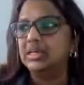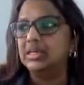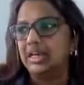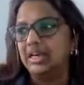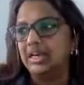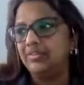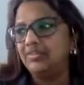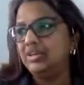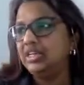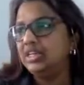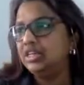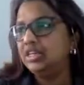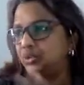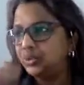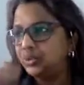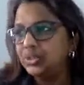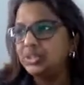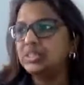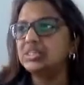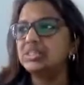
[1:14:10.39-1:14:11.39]
Even in 2
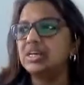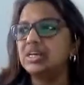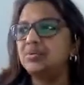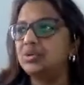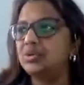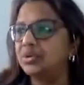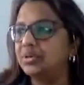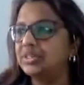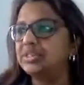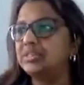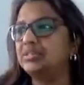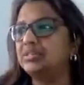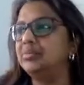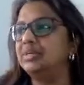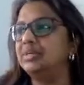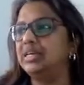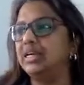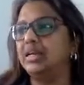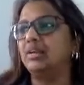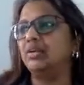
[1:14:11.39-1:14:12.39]
years' time, you will still be
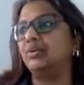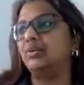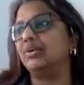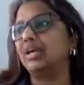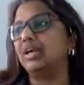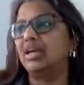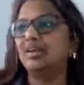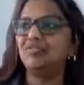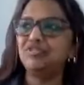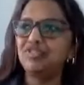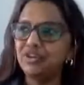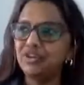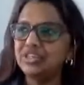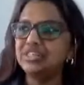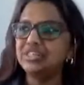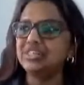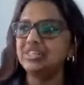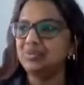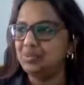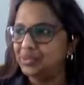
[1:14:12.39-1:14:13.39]
yellow. In 4 years'
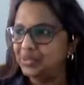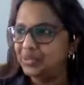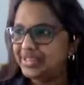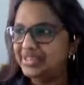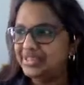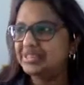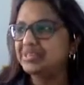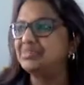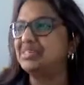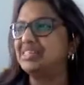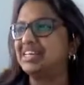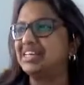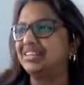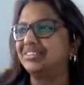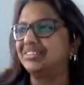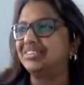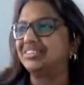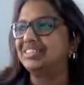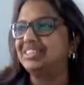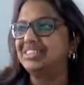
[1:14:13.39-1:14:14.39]
time, you will still be
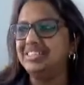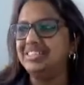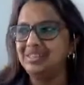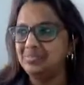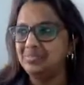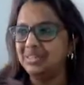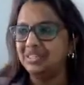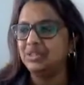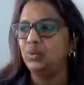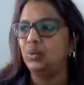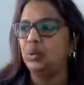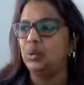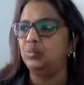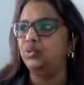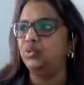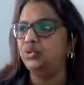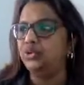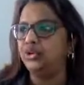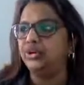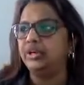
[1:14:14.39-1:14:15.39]
yellow. Doesn't matter what
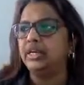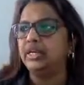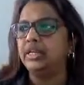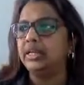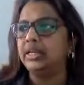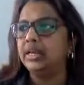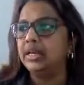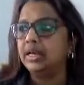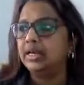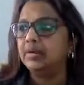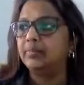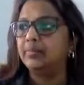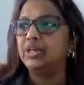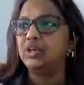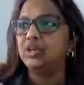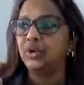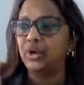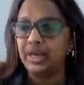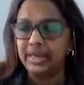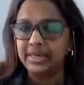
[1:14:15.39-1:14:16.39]
mood you're in. But
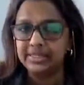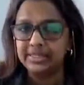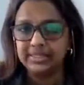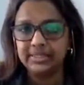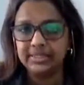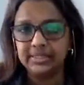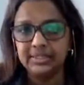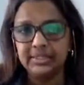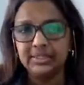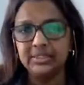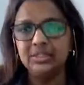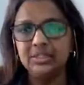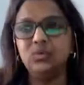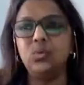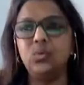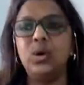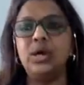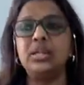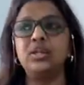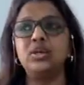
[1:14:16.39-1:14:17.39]
your external,
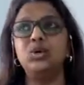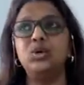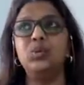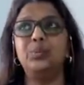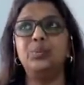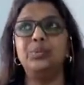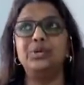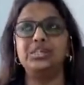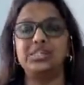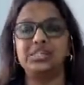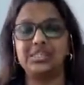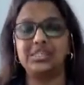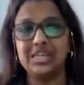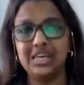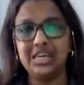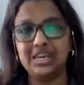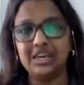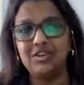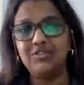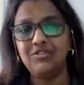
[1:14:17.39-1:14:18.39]
what you
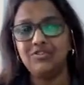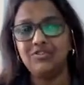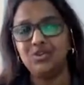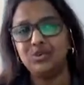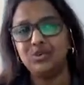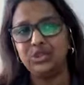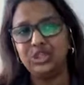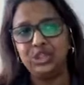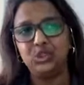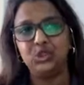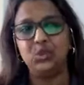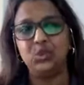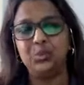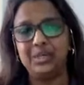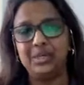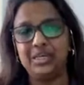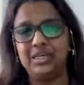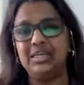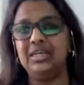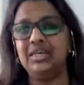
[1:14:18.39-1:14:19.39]
perceive you need to
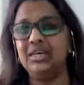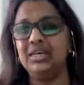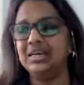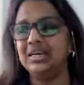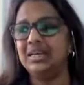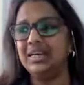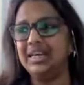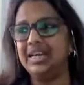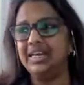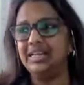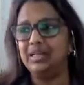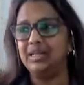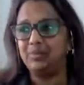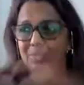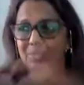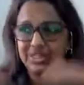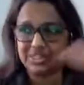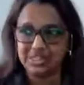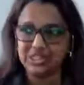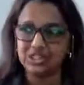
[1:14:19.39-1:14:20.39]
be in the
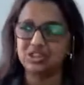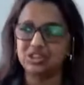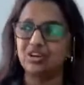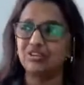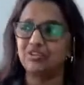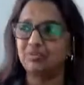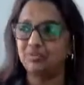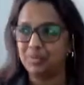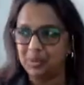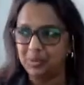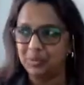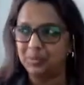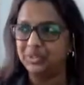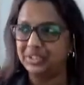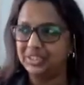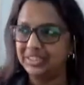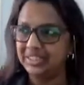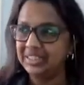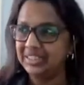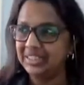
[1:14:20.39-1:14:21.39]
presence of
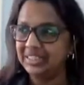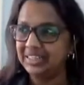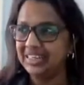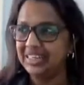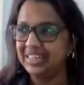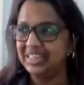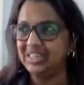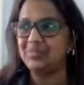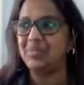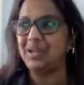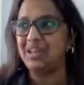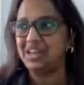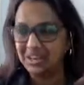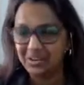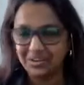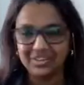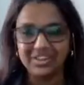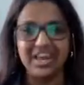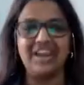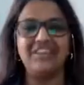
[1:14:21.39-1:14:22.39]
people, depending on
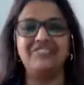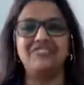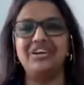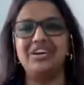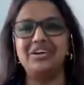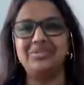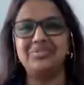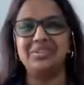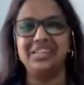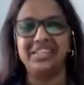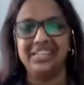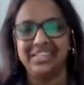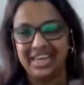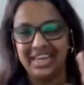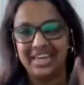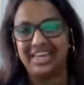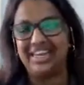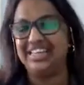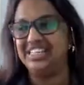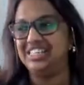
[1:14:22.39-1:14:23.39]
the environment,
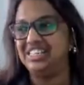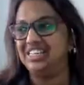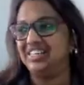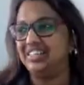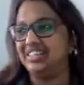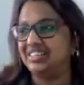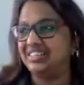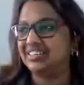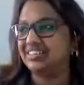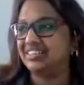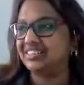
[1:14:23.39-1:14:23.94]
that can change.